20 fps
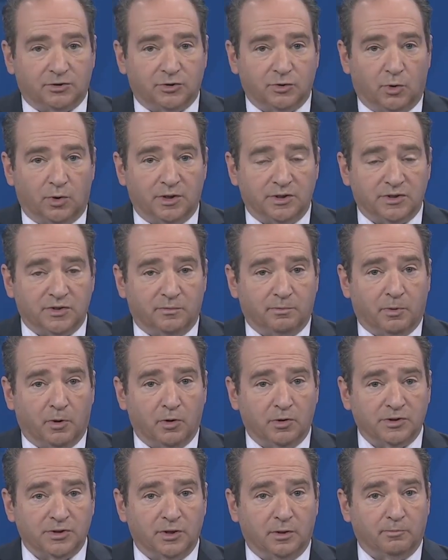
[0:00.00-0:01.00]
shortage of
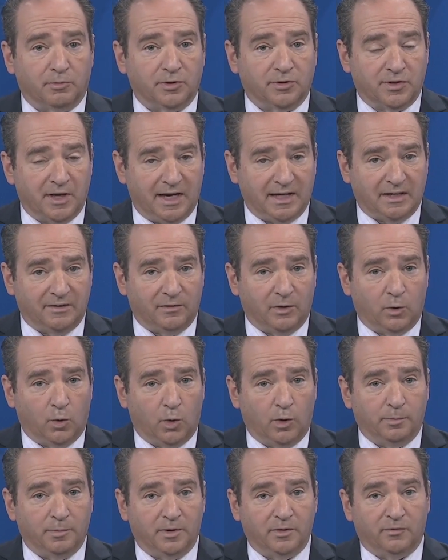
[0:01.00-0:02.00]
personal protective
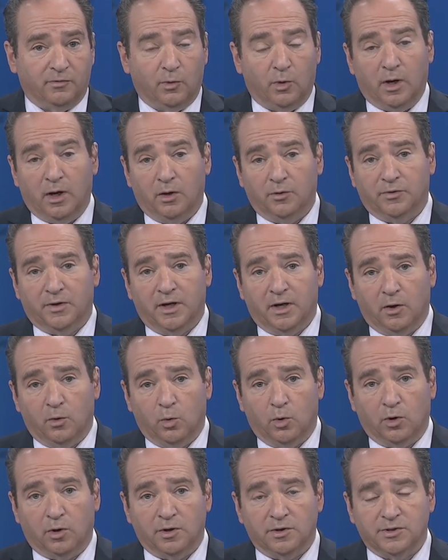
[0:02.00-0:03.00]
equipment for healthcare
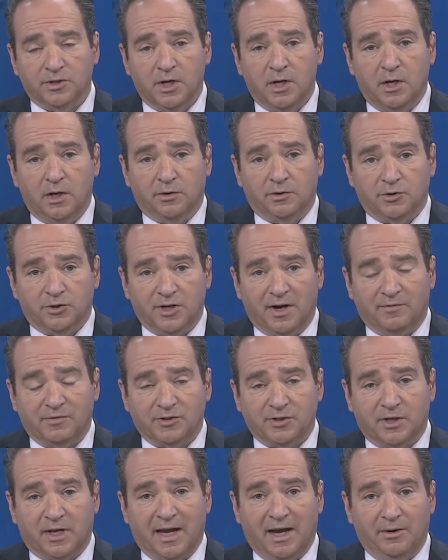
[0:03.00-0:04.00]
workers. The
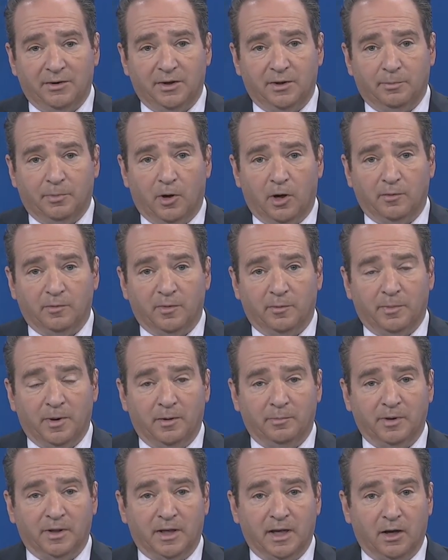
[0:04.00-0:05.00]
Jefferson County Department of
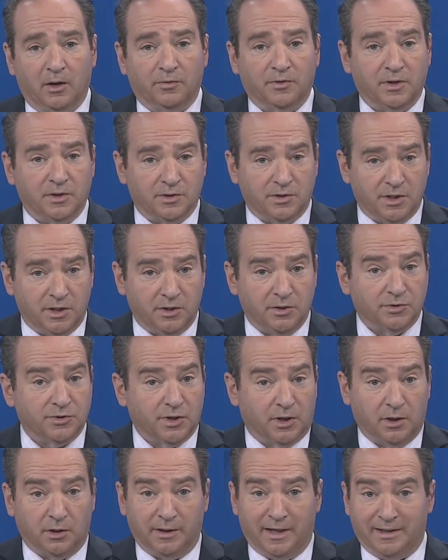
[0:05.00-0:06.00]
Public Health continues
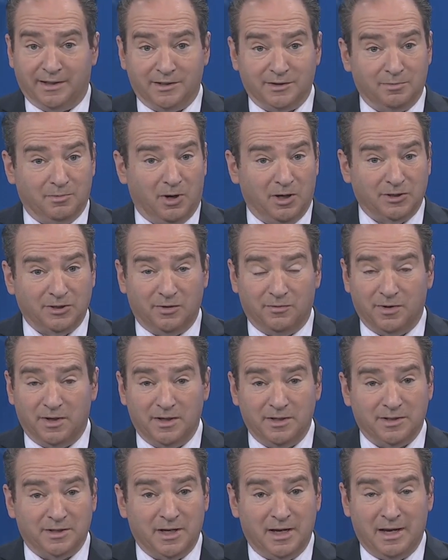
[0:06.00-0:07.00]
to collect as much of
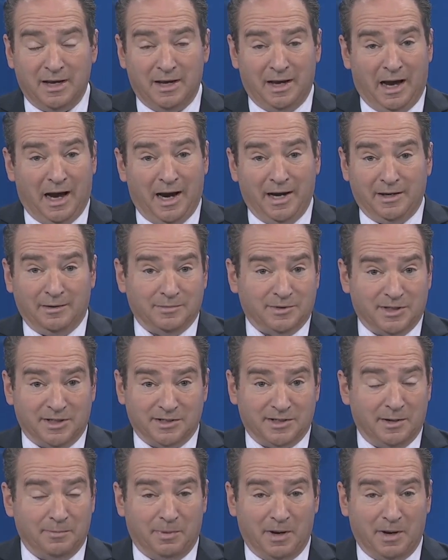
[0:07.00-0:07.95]
these items as they